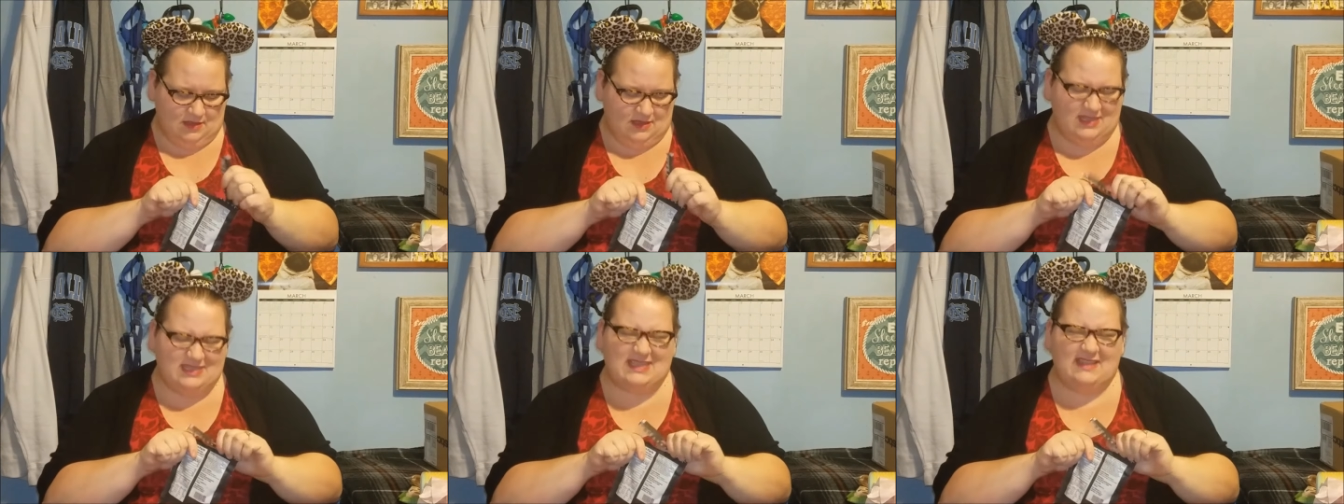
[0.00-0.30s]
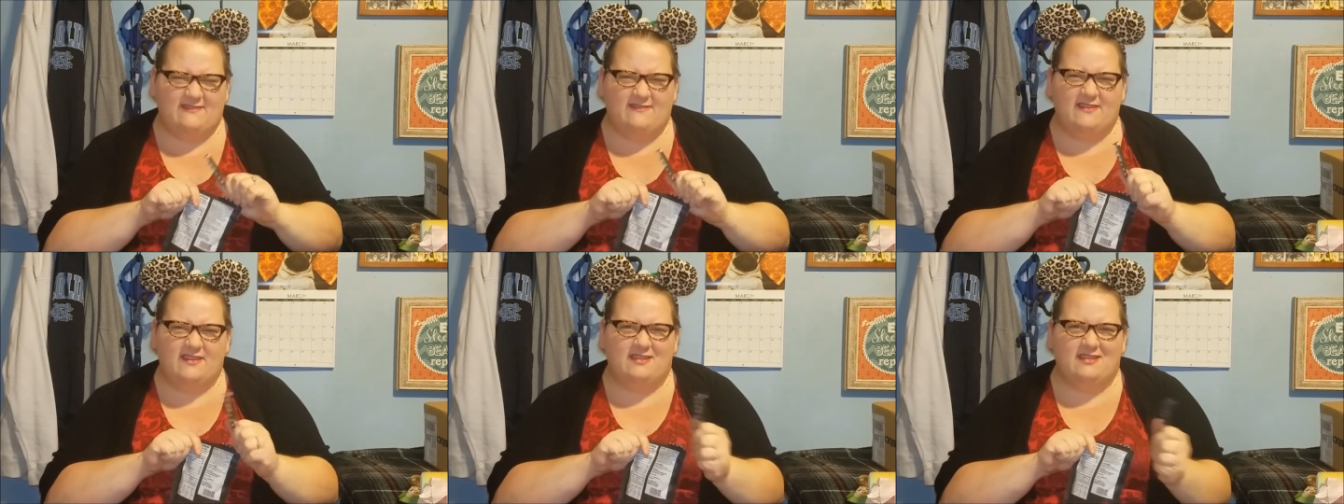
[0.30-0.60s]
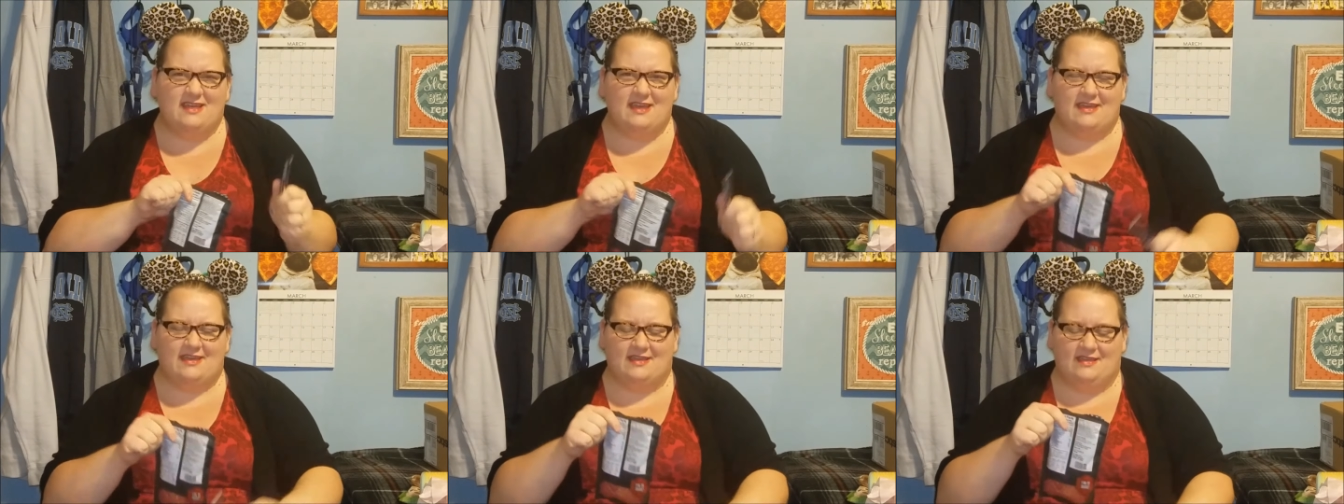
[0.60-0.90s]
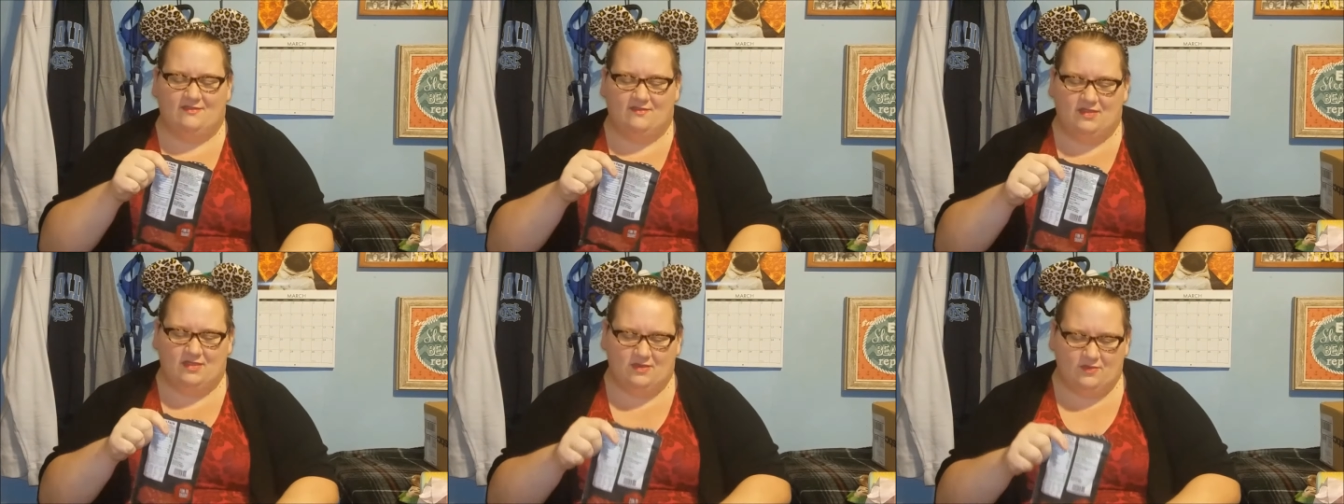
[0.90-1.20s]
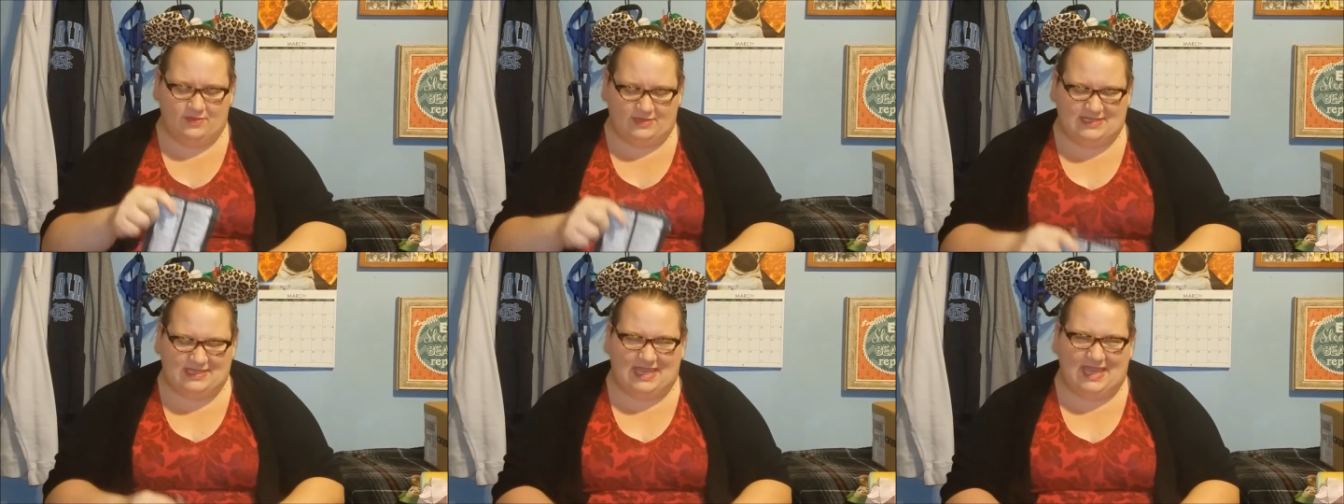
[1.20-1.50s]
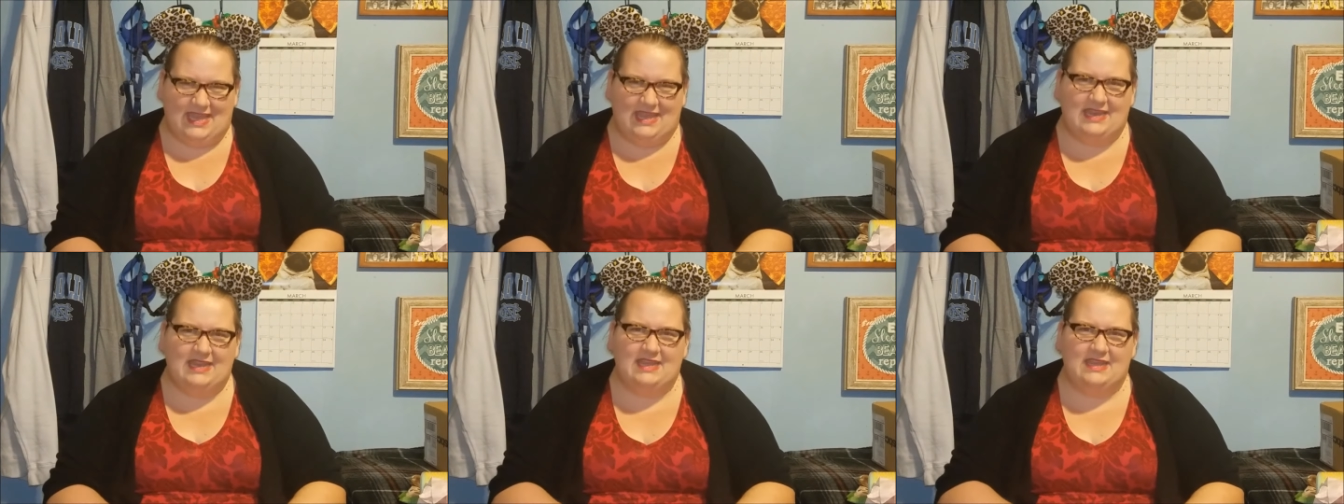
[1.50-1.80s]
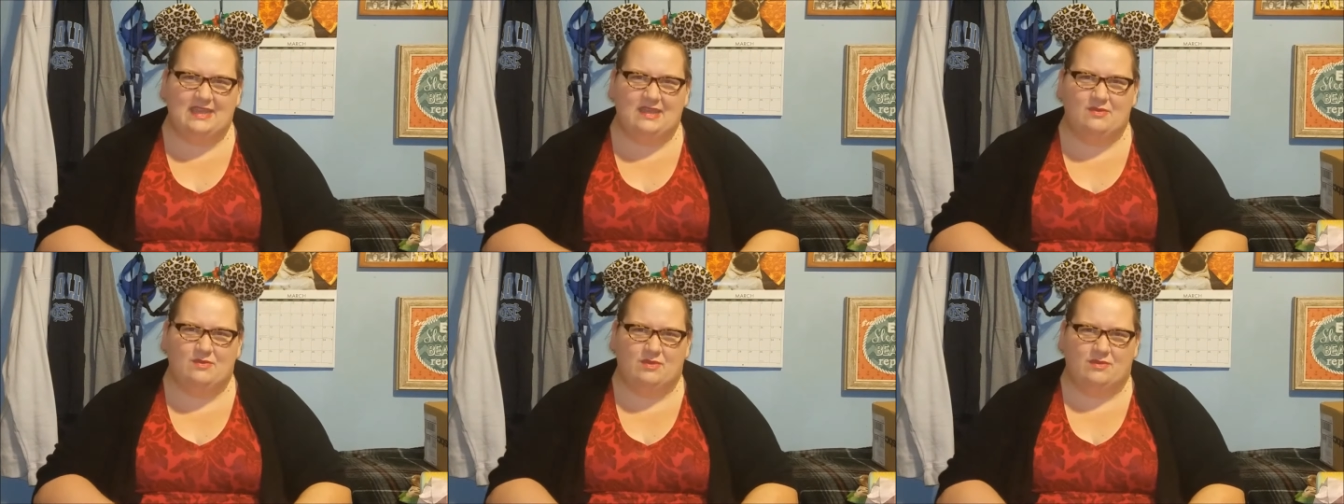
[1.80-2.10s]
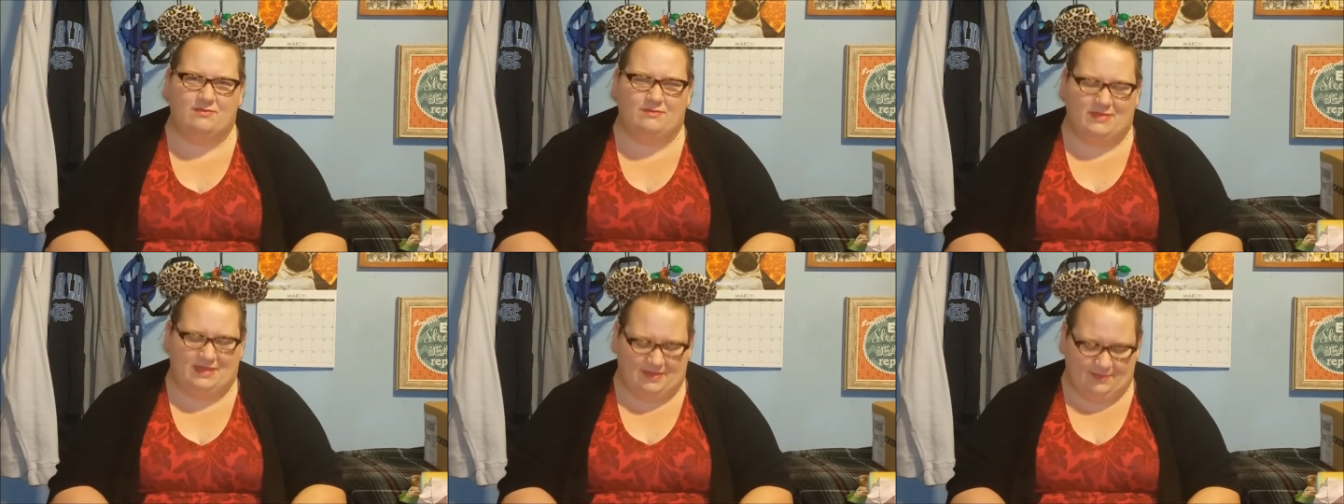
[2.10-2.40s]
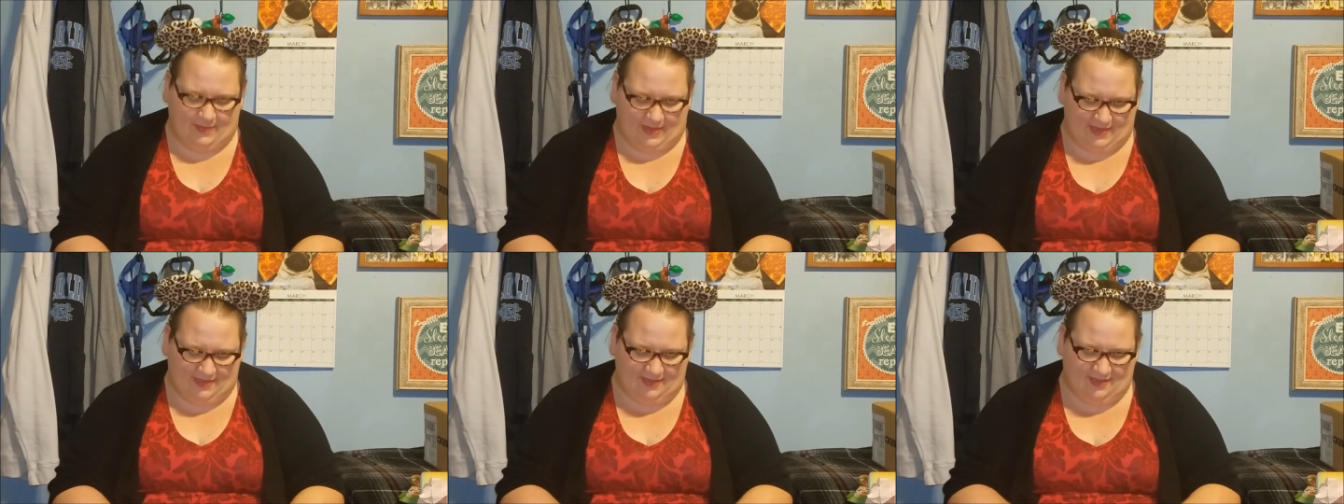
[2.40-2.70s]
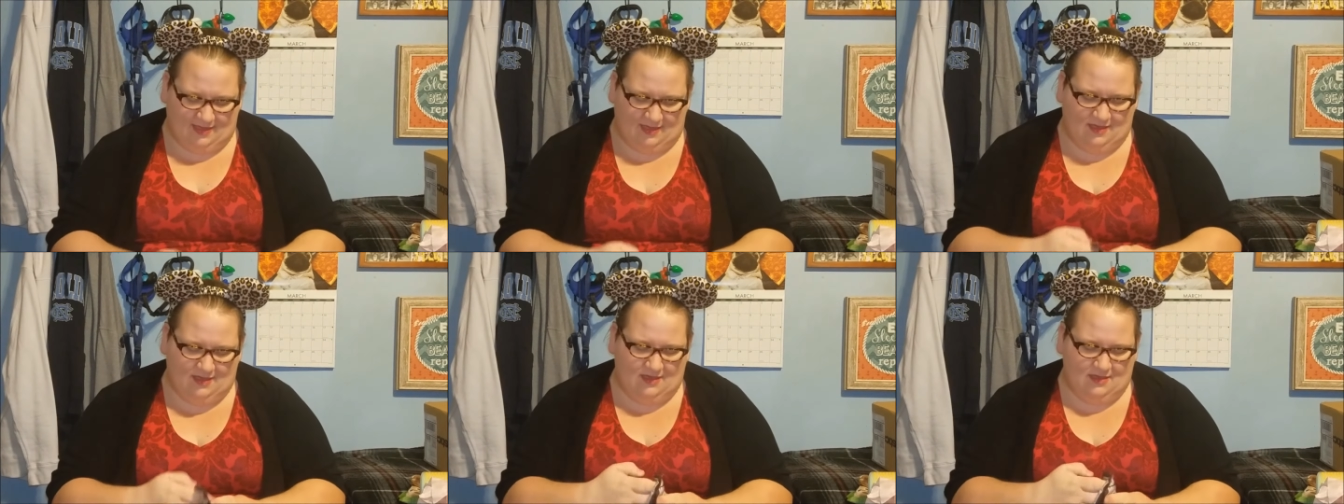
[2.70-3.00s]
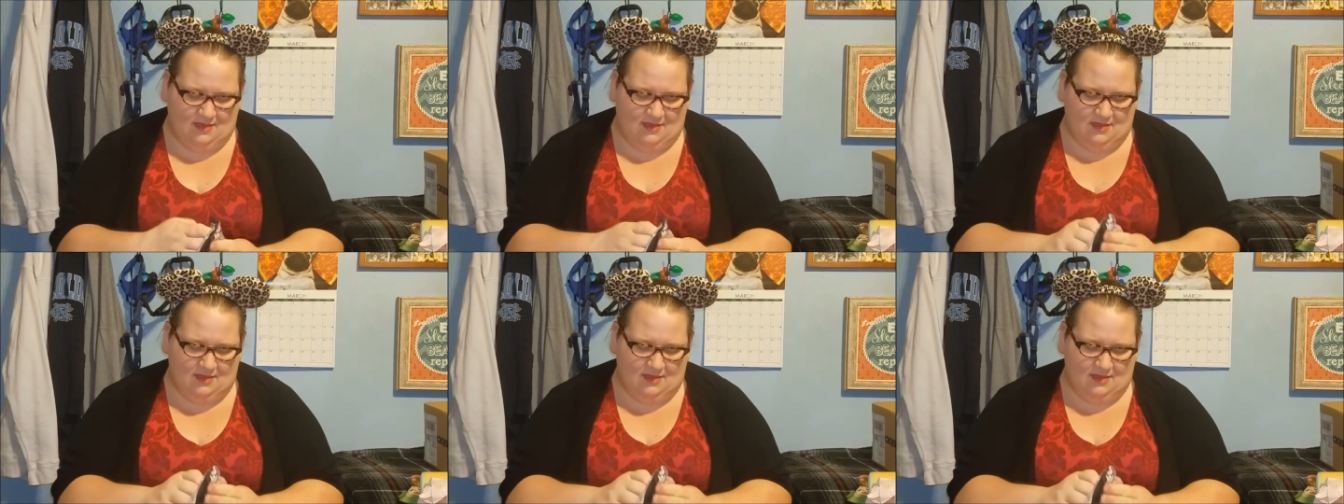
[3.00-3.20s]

Because I feel like even though it's candy, it would be spicy.